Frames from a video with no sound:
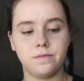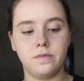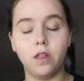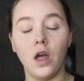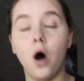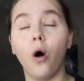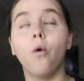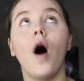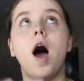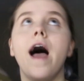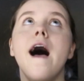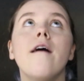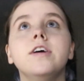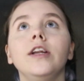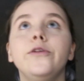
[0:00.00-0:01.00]
No, I
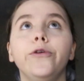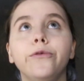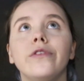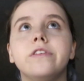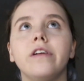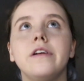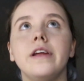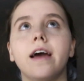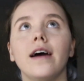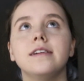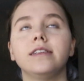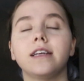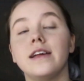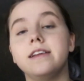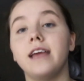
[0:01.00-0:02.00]
haven't used it
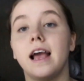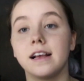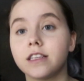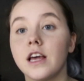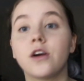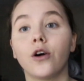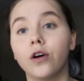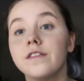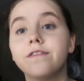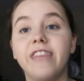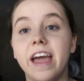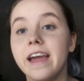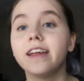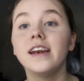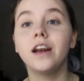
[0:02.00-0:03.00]
yet, and yes, I could have
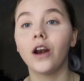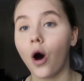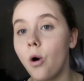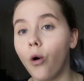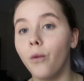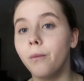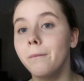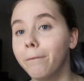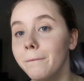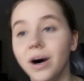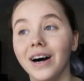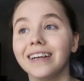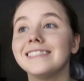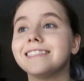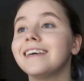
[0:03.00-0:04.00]
taken it home,
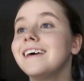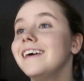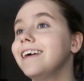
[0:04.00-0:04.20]
but